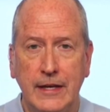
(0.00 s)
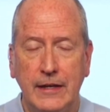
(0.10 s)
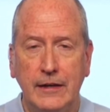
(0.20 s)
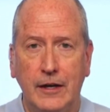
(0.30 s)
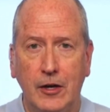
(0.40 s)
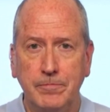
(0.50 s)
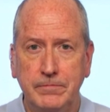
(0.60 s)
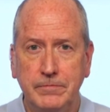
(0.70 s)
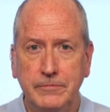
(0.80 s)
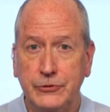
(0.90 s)

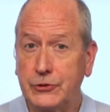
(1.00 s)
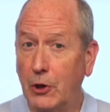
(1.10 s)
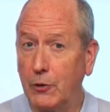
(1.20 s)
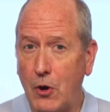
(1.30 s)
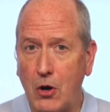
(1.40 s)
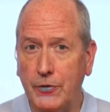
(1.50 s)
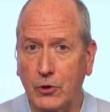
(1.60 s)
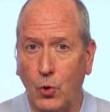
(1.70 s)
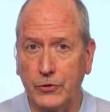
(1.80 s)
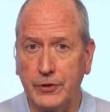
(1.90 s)
So far,
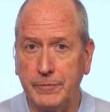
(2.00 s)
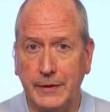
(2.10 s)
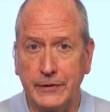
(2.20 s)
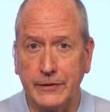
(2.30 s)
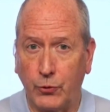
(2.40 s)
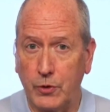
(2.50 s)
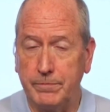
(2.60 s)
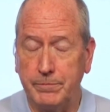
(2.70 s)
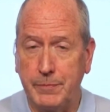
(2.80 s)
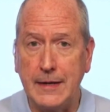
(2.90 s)
the courts have been sort
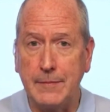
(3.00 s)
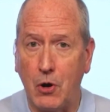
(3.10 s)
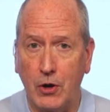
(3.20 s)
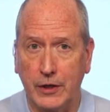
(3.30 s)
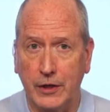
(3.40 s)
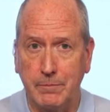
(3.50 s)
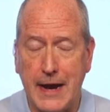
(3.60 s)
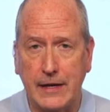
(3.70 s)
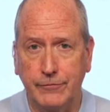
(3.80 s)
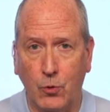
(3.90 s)
of ping-ponging
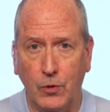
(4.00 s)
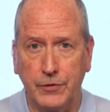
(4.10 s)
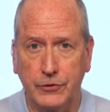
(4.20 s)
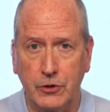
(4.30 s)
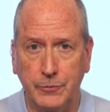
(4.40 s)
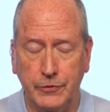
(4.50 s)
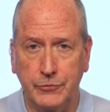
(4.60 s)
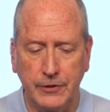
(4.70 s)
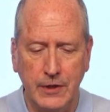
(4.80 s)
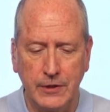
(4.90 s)
back and forth in terms
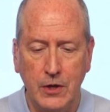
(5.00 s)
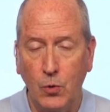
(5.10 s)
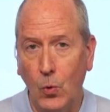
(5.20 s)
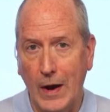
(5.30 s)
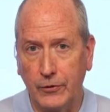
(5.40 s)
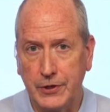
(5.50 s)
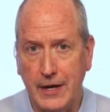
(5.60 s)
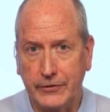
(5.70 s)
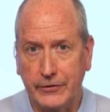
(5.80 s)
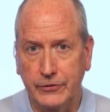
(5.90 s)
of whether
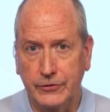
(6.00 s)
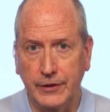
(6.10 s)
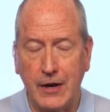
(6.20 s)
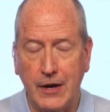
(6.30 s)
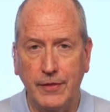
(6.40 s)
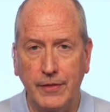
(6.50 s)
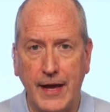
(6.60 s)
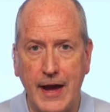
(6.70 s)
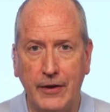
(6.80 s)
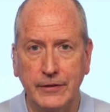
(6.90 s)
Texas can carry that
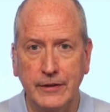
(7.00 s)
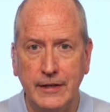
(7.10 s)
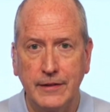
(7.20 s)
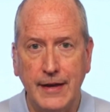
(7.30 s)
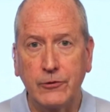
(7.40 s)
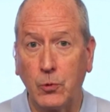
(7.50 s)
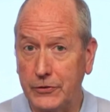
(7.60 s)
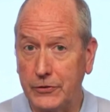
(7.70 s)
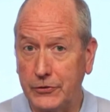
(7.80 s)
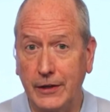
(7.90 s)
out. That's
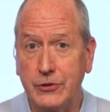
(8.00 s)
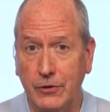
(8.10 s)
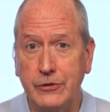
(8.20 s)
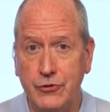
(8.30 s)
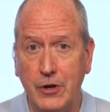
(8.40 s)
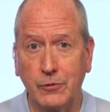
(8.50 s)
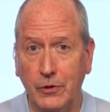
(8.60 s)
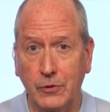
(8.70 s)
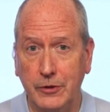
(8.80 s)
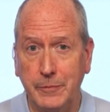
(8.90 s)
what state attorneys
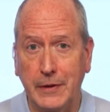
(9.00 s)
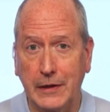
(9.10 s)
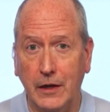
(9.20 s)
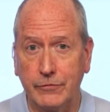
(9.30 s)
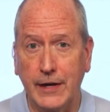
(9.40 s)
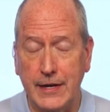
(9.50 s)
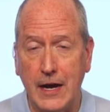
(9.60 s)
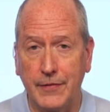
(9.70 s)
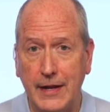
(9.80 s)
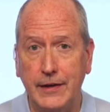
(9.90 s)
general are in the middle of right
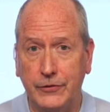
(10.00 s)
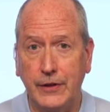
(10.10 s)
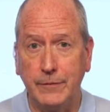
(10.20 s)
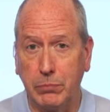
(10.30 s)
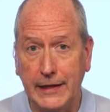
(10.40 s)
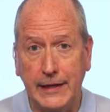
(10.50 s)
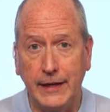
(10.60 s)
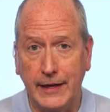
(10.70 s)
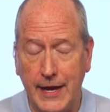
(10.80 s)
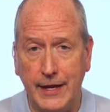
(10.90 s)
now. That is the
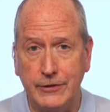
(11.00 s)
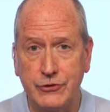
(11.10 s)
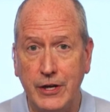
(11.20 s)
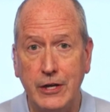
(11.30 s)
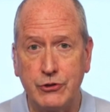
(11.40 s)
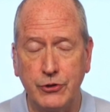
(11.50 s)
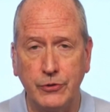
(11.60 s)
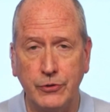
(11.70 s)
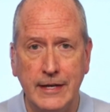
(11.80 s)
bleeding edge issue.